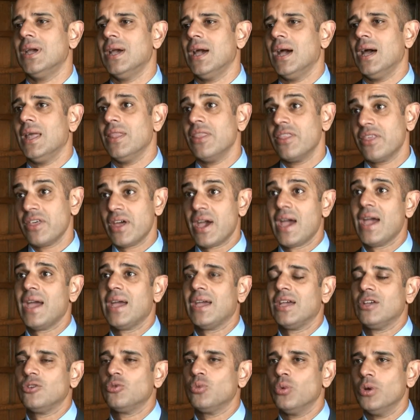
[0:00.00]
and
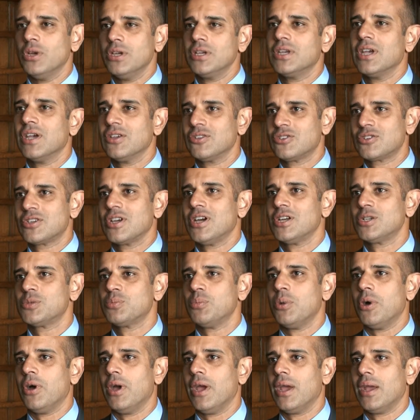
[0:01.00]
that is what he gets judged
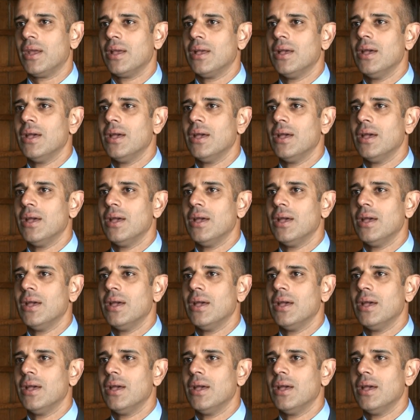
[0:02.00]
by.